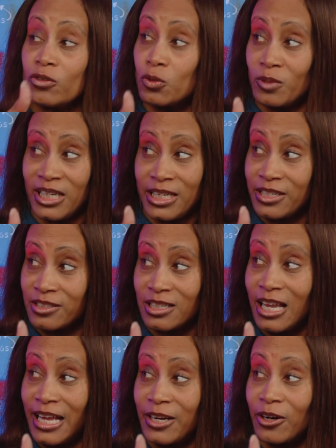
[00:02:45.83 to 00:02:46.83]
20 years
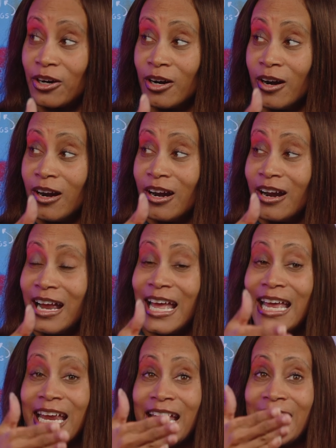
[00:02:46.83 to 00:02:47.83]
later,
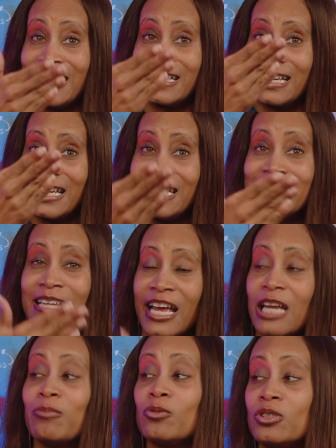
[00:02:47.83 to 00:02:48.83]
and he's
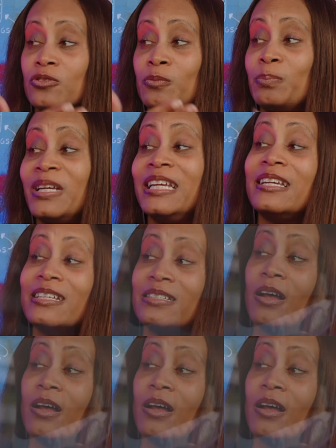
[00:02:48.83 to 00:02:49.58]
able to beat his